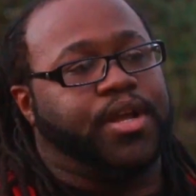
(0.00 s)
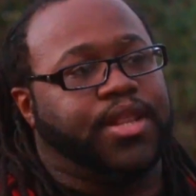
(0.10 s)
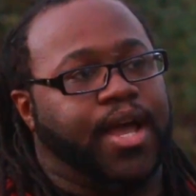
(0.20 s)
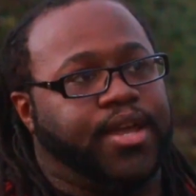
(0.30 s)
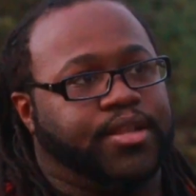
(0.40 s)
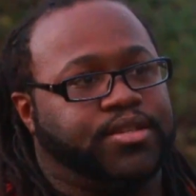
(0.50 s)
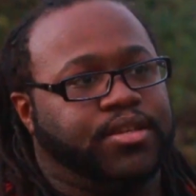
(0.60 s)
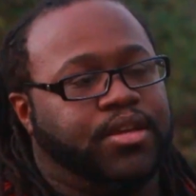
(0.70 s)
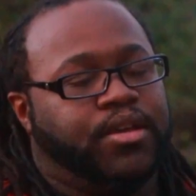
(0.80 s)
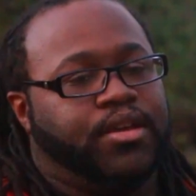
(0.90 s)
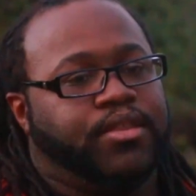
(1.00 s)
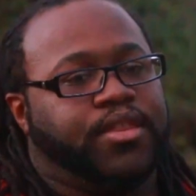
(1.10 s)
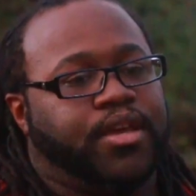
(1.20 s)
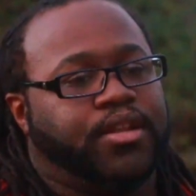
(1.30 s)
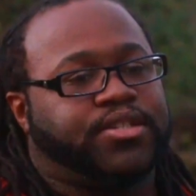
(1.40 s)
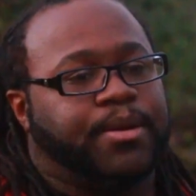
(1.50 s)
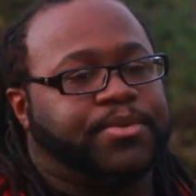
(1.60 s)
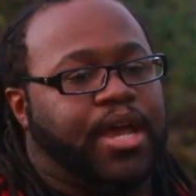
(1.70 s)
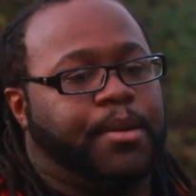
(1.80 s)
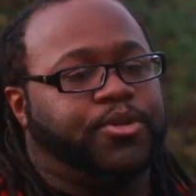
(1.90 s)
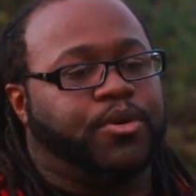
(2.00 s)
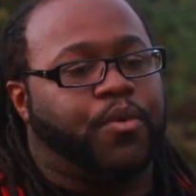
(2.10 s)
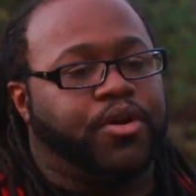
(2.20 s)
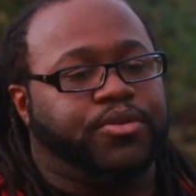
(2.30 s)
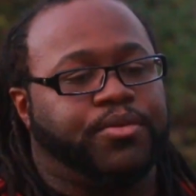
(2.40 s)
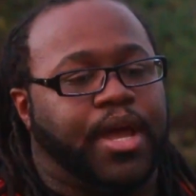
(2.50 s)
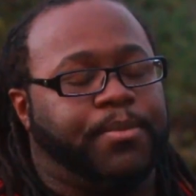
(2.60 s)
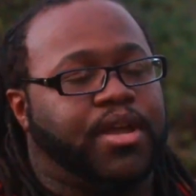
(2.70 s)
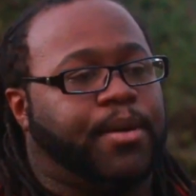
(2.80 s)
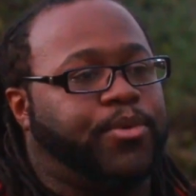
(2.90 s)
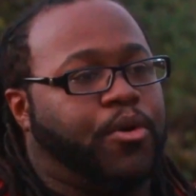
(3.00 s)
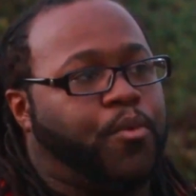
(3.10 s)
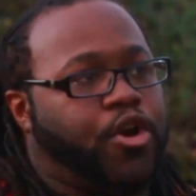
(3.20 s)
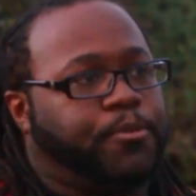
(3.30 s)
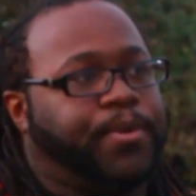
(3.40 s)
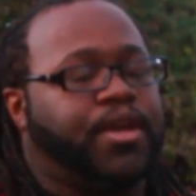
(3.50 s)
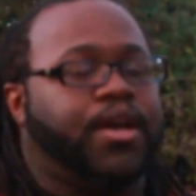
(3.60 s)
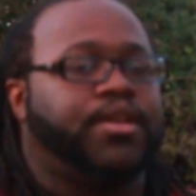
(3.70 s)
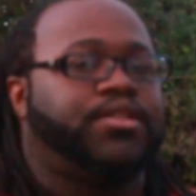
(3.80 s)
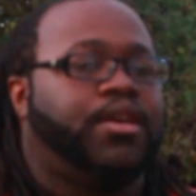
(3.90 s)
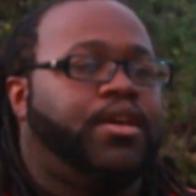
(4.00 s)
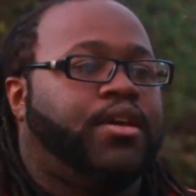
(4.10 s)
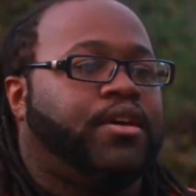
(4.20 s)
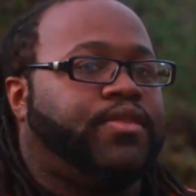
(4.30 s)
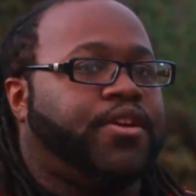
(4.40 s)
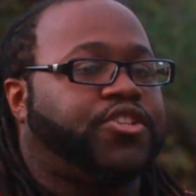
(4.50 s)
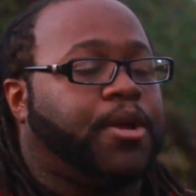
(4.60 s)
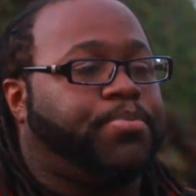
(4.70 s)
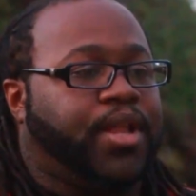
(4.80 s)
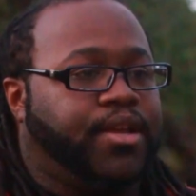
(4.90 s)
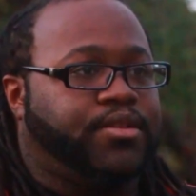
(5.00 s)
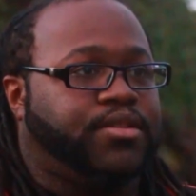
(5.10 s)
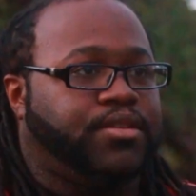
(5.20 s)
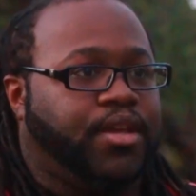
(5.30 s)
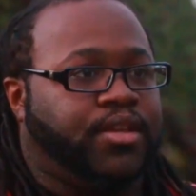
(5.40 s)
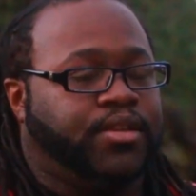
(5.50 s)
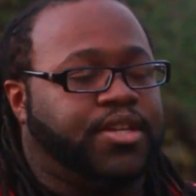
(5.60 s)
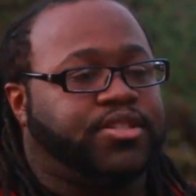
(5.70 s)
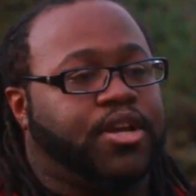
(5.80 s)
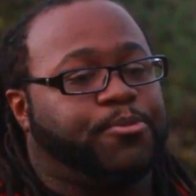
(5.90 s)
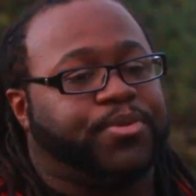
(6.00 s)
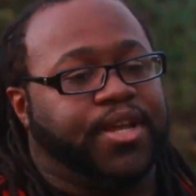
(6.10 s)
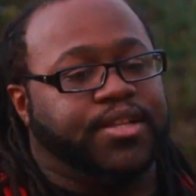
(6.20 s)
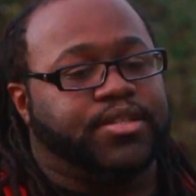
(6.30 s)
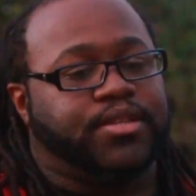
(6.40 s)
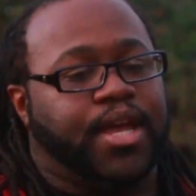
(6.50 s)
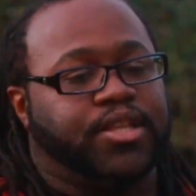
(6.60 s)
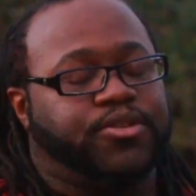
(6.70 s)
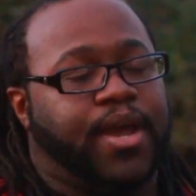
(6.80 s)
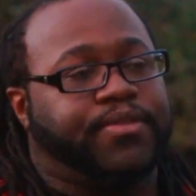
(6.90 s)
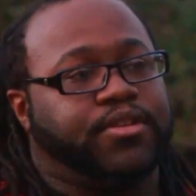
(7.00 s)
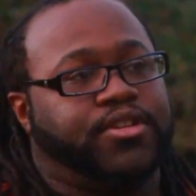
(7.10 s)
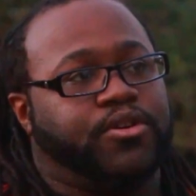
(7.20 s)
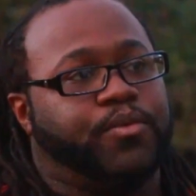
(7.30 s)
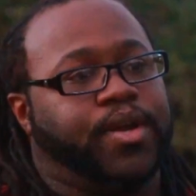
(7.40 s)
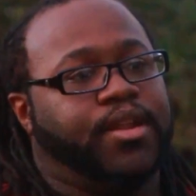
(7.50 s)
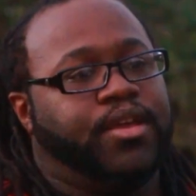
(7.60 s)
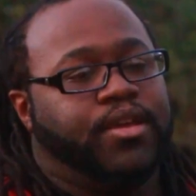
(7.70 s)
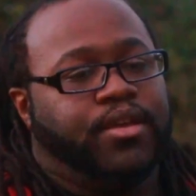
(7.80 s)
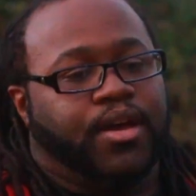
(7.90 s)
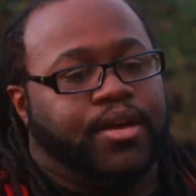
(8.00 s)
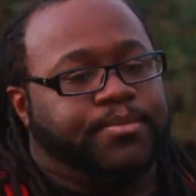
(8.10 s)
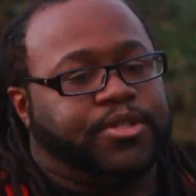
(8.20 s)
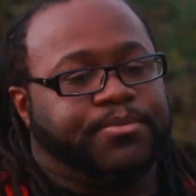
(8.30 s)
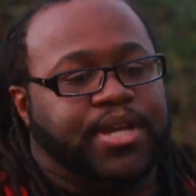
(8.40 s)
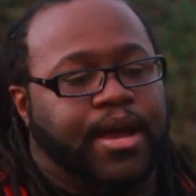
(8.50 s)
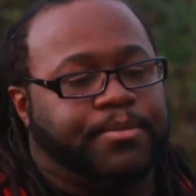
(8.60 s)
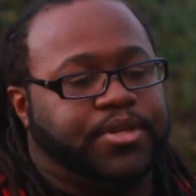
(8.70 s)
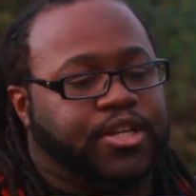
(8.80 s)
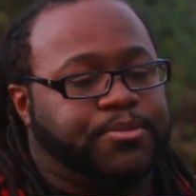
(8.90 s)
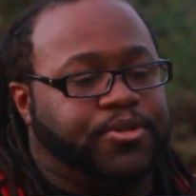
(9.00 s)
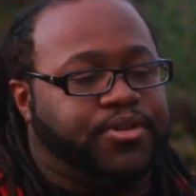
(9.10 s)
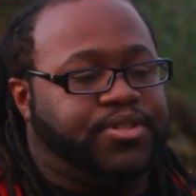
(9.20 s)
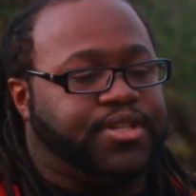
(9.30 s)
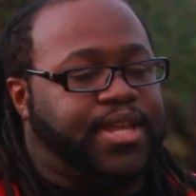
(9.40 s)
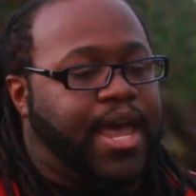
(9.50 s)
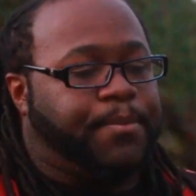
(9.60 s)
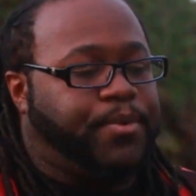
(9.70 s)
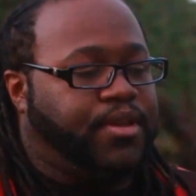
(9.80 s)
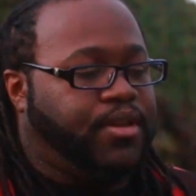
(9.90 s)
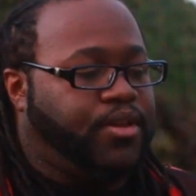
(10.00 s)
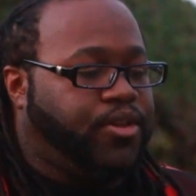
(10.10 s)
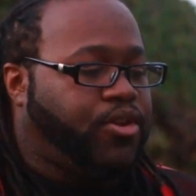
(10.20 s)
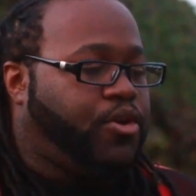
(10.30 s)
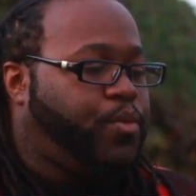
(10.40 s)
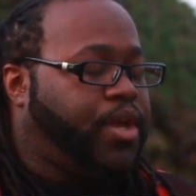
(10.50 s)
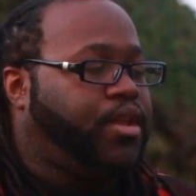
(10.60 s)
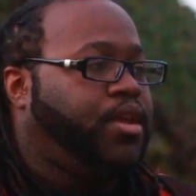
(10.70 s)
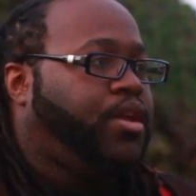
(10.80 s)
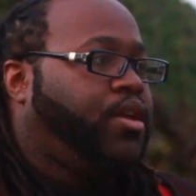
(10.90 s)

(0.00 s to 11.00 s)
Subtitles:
with clients, then sometimes your work do not become your work because there's complaints, and it's the complaints that you have to deal with. Sometimes customers are just happy, with,